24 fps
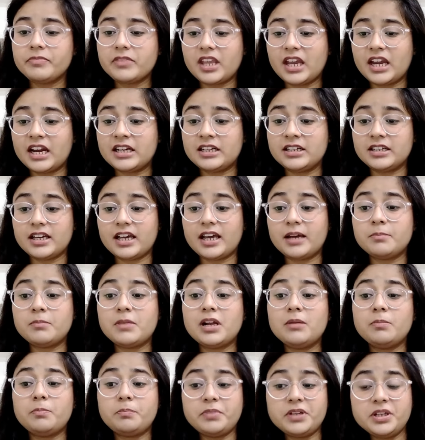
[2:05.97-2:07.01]
and
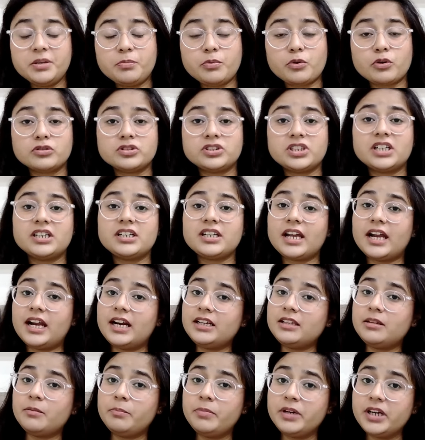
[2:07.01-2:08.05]
MLP project
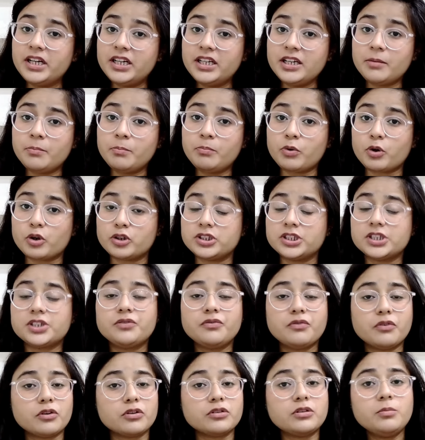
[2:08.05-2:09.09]
and the BDM project
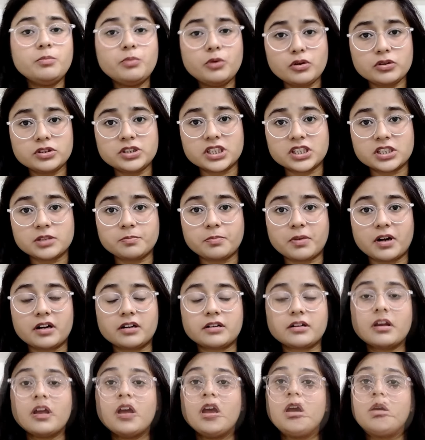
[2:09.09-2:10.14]
for the project
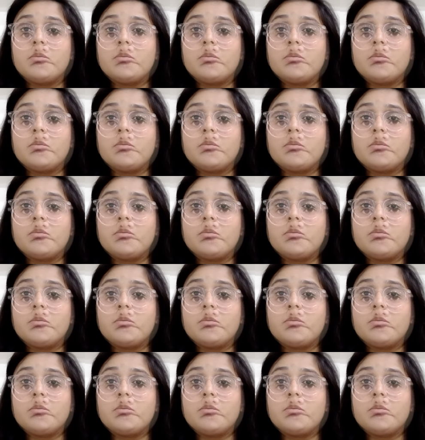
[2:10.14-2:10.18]
part.